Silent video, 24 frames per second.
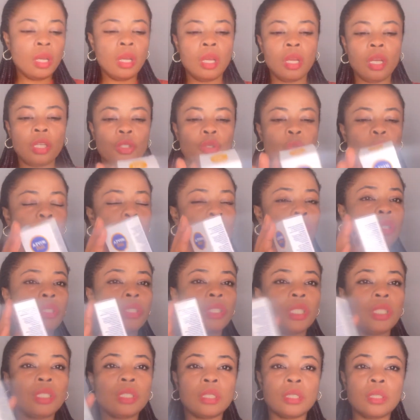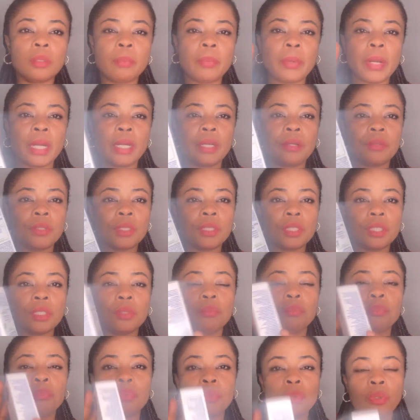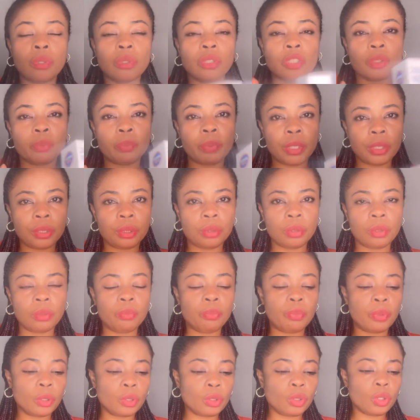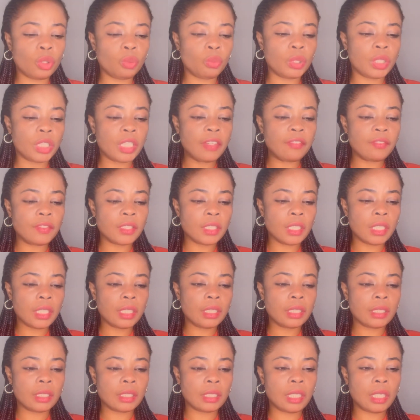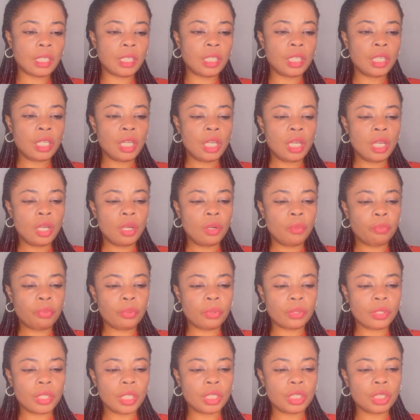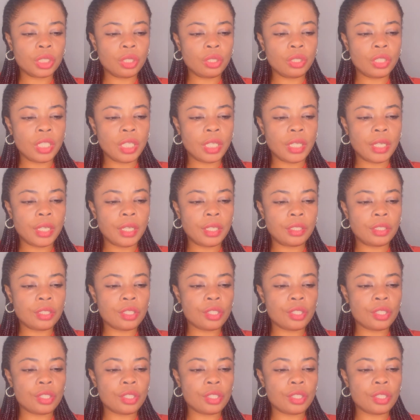You will not see into the pack written broad spectrum, but you will definitely see protection against